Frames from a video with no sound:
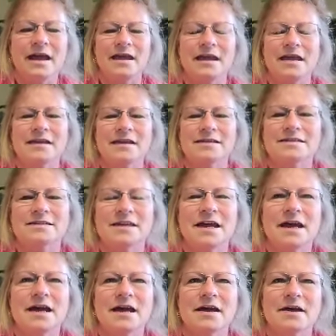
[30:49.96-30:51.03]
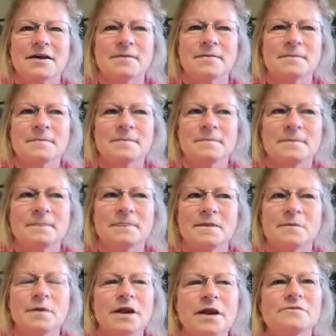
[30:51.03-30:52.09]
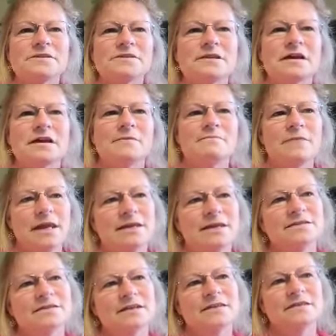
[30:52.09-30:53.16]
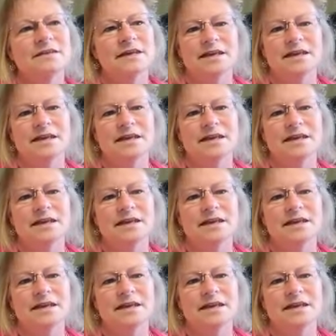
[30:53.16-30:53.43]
And, um, but I was amazed at